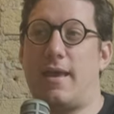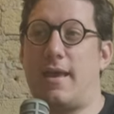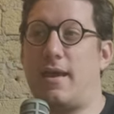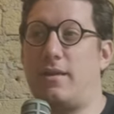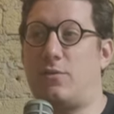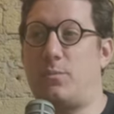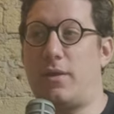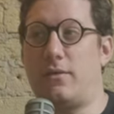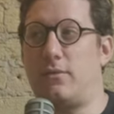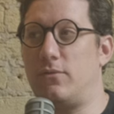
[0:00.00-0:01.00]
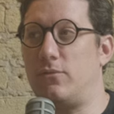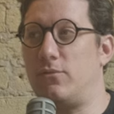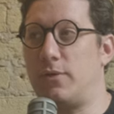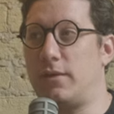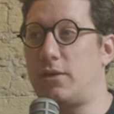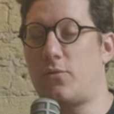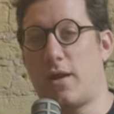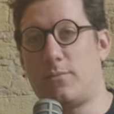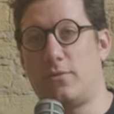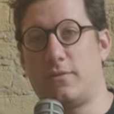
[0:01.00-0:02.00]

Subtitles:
and it's been really incredible